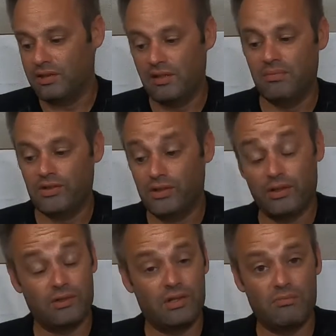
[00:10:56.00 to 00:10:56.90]
Tippmann
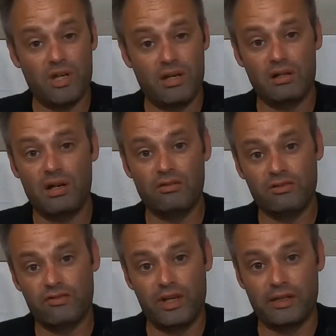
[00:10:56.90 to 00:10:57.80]
triggers aren't bad at all
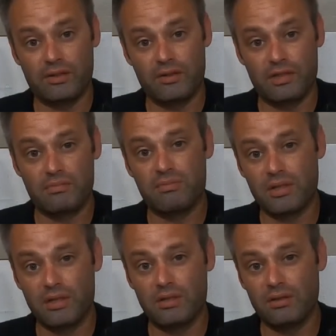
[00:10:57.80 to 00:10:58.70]
for factory. It's
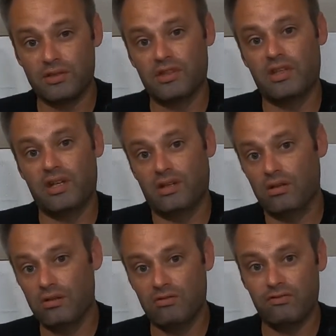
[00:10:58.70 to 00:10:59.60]
pretty close to the
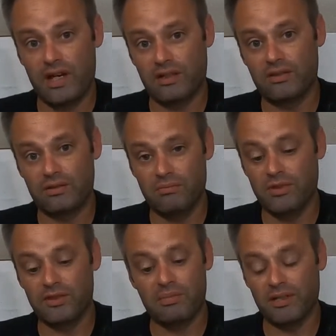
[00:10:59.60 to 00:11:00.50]
Arrow factory
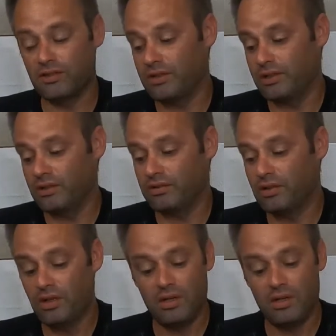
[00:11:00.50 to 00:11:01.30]
mil spec triggers.